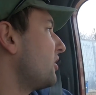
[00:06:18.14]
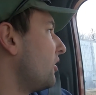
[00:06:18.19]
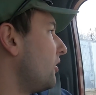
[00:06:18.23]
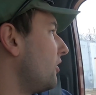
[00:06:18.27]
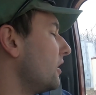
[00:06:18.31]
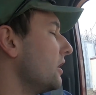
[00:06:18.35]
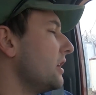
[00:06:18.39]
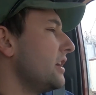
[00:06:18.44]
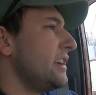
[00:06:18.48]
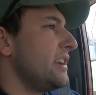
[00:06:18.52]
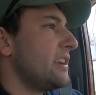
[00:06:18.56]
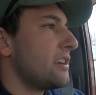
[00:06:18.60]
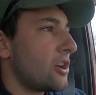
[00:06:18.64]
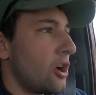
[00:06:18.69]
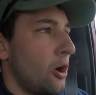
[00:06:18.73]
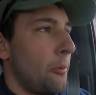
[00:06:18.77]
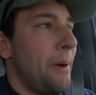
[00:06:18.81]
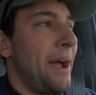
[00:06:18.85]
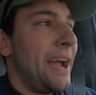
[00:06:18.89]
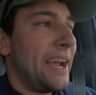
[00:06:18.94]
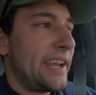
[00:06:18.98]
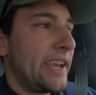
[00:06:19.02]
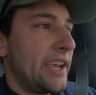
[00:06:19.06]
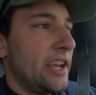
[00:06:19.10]
corn, go
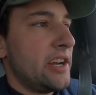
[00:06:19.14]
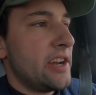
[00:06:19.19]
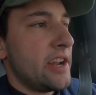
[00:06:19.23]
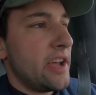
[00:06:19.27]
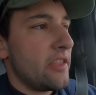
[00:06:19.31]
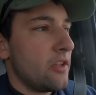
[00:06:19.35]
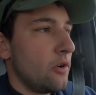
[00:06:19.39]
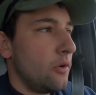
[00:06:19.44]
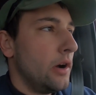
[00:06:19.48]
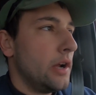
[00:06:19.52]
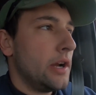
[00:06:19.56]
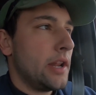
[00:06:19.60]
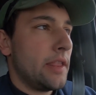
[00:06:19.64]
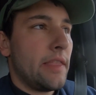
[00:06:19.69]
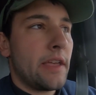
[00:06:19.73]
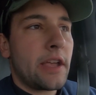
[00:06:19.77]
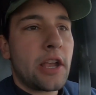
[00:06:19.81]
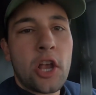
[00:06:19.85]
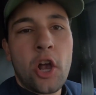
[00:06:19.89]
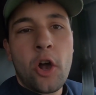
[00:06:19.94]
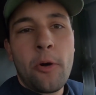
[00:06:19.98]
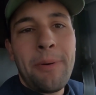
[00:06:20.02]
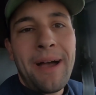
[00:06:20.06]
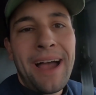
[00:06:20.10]
back, get another one, and
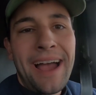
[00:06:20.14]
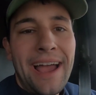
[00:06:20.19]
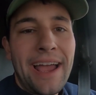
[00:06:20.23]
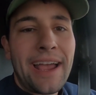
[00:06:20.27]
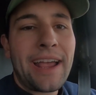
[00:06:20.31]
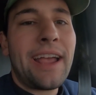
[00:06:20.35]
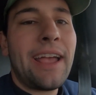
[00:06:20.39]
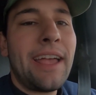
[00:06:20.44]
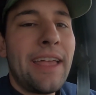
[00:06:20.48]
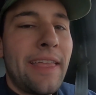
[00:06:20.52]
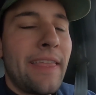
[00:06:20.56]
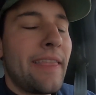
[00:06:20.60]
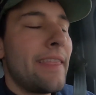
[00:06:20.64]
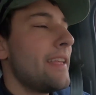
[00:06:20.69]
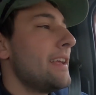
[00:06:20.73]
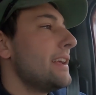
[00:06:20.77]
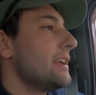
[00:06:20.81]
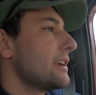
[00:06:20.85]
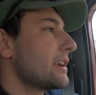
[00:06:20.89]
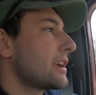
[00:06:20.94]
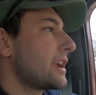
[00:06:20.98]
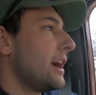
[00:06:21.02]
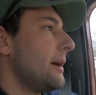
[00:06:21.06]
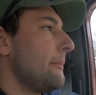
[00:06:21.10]
then go back,
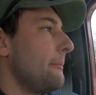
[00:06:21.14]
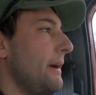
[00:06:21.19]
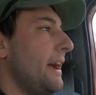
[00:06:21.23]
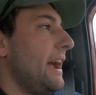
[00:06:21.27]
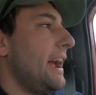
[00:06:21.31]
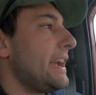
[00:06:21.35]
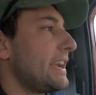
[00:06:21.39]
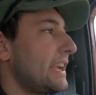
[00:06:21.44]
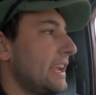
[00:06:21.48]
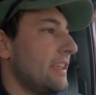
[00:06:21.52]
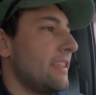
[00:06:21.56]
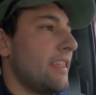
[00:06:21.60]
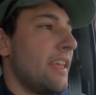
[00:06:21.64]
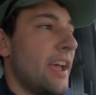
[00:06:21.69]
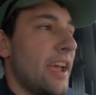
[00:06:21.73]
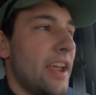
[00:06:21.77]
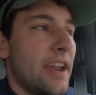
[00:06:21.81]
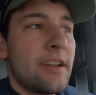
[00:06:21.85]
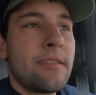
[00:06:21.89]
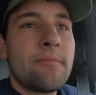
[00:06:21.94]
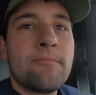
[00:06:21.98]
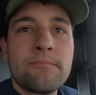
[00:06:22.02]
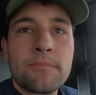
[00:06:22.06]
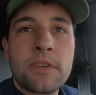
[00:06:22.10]
come back, and
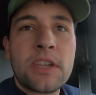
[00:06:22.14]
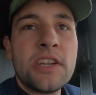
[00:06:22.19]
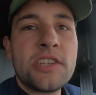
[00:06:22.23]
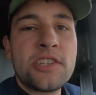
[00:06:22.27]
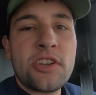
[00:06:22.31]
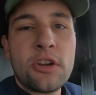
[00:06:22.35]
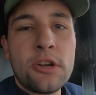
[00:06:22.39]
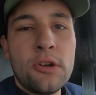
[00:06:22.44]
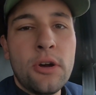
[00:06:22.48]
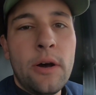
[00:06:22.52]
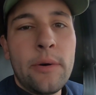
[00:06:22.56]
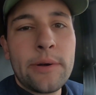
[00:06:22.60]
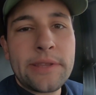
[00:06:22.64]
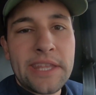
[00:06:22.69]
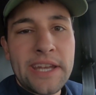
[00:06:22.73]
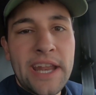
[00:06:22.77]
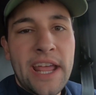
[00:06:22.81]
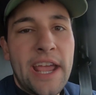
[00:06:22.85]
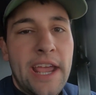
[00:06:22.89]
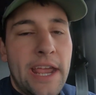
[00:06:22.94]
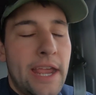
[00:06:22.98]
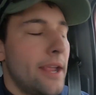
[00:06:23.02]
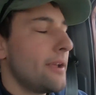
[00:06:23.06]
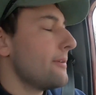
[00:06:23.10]
then continue on with the
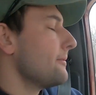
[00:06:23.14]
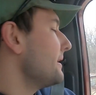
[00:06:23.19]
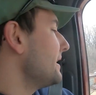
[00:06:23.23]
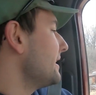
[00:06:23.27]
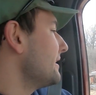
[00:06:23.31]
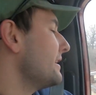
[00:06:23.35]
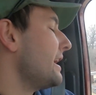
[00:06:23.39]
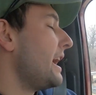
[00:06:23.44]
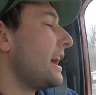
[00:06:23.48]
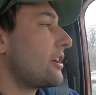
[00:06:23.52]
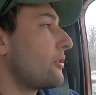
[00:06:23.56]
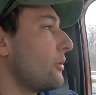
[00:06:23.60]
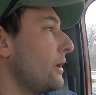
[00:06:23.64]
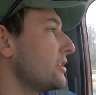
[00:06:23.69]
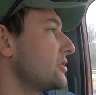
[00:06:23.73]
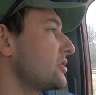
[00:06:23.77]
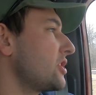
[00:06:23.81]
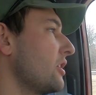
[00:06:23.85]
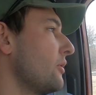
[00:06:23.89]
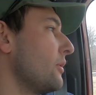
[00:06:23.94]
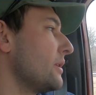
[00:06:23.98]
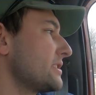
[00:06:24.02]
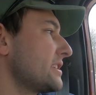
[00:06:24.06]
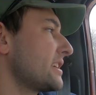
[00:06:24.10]
day. Not quite
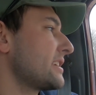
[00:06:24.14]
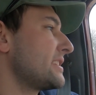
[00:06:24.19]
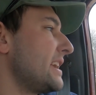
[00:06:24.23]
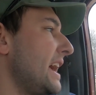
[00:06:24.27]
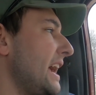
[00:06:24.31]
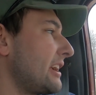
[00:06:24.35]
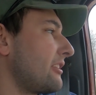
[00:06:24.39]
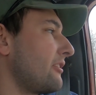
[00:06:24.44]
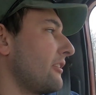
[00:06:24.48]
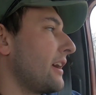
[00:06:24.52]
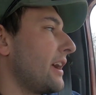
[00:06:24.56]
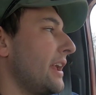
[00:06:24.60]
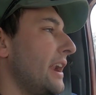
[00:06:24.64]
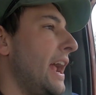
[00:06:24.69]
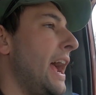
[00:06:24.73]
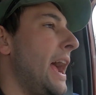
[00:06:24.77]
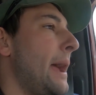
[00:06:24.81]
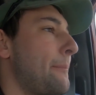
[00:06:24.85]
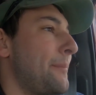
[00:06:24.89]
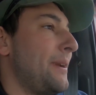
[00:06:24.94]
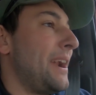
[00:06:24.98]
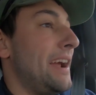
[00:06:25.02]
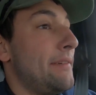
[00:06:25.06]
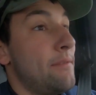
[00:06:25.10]
sure what's exactly gonna
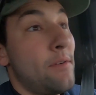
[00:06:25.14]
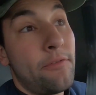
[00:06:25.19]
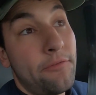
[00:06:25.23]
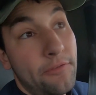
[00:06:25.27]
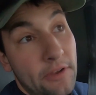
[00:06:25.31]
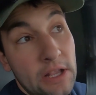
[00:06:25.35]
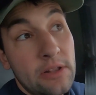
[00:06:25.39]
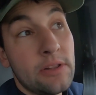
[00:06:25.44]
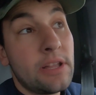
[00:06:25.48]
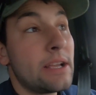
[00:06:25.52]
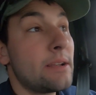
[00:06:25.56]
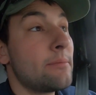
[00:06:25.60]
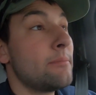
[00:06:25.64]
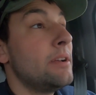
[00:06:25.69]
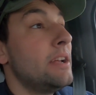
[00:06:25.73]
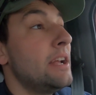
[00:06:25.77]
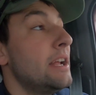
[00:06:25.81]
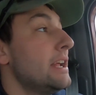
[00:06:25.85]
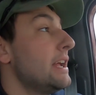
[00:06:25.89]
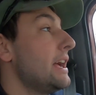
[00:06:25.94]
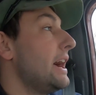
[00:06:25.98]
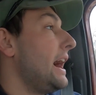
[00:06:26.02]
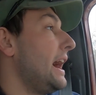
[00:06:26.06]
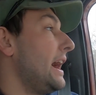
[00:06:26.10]
happen. I have a feeling,
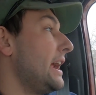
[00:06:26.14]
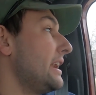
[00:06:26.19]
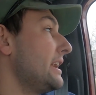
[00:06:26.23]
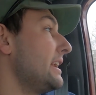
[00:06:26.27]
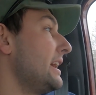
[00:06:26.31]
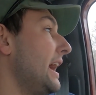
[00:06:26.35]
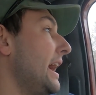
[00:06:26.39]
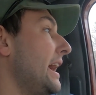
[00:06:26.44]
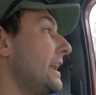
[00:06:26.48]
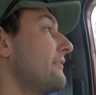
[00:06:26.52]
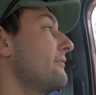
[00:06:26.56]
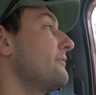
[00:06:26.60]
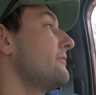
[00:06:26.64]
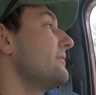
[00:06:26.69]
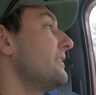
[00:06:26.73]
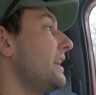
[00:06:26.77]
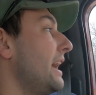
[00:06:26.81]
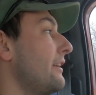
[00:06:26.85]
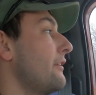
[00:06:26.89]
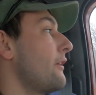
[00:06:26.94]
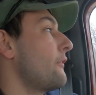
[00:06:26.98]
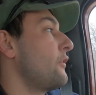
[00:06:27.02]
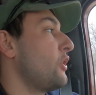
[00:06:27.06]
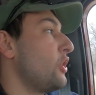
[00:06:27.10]
I, I,
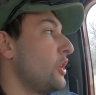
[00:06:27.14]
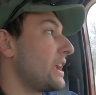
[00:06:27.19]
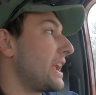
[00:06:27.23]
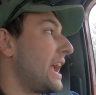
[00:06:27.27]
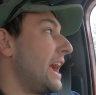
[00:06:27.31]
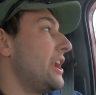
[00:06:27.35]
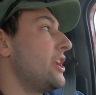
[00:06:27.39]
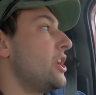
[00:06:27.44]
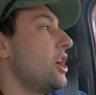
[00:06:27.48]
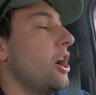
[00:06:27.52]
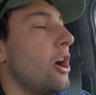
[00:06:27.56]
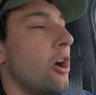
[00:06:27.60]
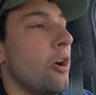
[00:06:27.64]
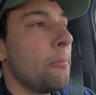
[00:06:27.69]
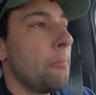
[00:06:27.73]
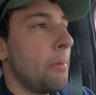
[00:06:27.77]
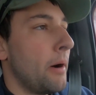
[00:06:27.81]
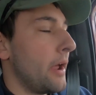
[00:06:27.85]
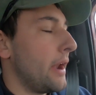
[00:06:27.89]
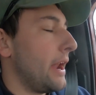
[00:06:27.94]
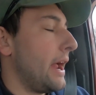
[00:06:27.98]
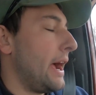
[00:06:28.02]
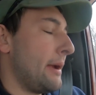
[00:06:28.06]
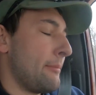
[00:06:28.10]
I have a feeling I know,
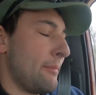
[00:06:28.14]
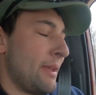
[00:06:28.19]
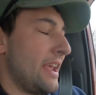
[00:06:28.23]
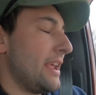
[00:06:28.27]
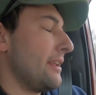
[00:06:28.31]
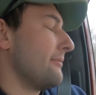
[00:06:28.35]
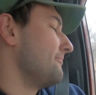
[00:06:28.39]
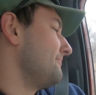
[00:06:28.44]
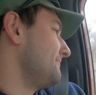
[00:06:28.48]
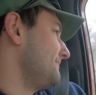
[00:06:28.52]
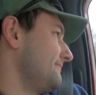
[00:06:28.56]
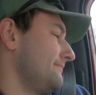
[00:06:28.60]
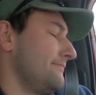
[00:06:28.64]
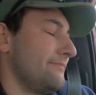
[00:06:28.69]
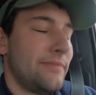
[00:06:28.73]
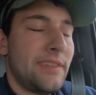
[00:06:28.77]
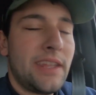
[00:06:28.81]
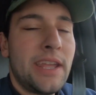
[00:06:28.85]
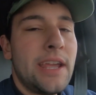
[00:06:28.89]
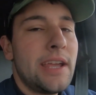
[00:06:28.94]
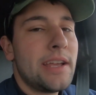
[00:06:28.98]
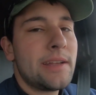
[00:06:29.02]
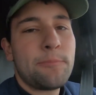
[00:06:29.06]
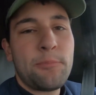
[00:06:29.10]
but I mean,
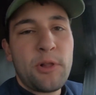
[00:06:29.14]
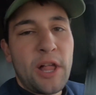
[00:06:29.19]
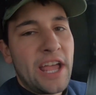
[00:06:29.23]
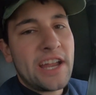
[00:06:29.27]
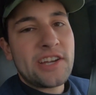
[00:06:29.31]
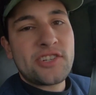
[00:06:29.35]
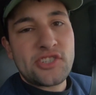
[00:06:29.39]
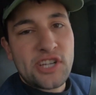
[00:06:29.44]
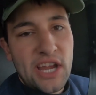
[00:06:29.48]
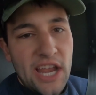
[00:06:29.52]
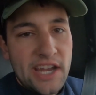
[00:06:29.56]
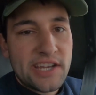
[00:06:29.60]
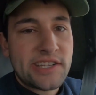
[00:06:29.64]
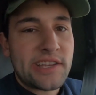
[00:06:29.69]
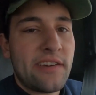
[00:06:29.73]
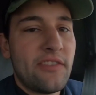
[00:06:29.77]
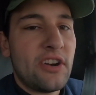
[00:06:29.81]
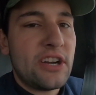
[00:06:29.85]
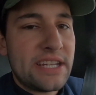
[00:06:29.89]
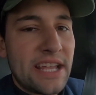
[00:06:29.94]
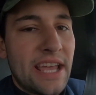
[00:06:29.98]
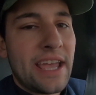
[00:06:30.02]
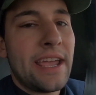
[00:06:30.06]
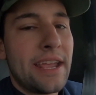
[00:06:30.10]
plans change
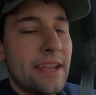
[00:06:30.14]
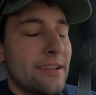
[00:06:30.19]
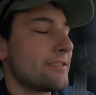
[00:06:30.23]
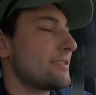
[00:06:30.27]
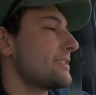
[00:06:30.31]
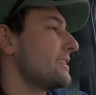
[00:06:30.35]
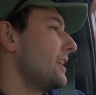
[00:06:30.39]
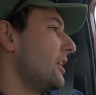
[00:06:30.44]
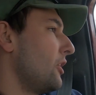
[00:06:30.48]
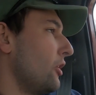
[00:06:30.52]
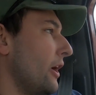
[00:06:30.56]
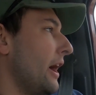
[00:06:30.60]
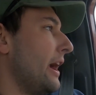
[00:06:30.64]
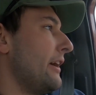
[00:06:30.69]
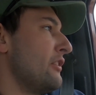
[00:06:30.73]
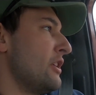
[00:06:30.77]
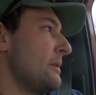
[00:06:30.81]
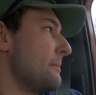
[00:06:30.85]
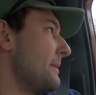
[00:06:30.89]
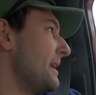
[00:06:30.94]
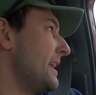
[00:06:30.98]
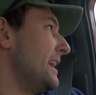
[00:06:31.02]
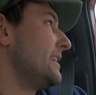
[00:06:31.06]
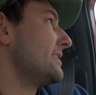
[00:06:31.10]
every day or
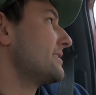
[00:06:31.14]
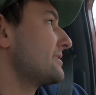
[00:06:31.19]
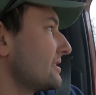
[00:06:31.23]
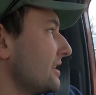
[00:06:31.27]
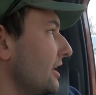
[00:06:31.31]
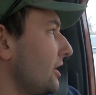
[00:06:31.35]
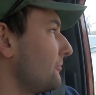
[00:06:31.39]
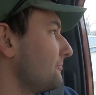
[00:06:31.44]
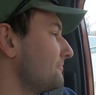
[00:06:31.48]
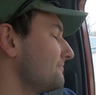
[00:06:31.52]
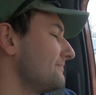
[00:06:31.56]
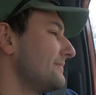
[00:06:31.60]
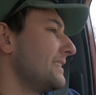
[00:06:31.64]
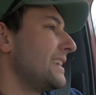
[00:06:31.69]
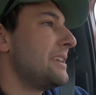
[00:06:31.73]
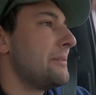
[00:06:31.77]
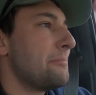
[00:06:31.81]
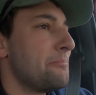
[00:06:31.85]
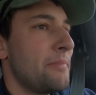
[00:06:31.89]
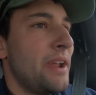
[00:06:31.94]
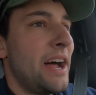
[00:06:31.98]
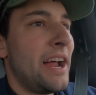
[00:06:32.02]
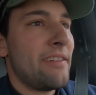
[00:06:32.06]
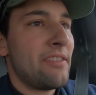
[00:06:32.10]
every minute, so
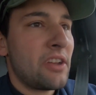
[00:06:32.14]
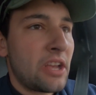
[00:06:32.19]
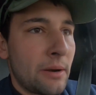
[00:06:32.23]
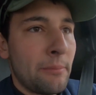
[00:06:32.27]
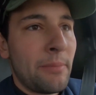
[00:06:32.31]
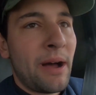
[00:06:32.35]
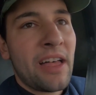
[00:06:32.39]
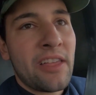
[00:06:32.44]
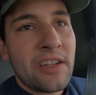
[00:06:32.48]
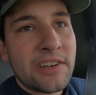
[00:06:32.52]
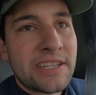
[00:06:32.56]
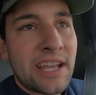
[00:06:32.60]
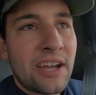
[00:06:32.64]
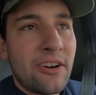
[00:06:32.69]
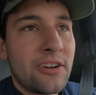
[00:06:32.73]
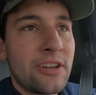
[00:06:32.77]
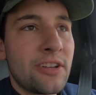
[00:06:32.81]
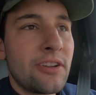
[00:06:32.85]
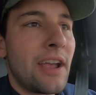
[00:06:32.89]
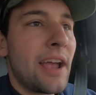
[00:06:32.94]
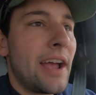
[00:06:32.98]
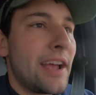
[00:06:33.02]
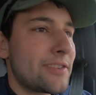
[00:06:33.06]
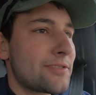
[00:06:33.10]
not even gonna bother
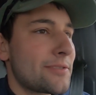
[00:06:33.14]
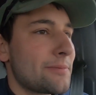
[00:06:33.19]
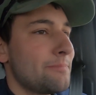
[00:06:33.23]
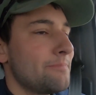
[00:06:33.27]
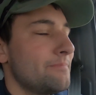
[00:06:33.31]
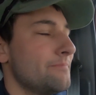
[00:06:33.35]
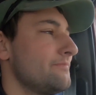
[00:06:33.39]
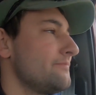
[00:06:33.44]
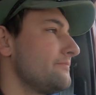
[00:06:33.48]
telling you guys.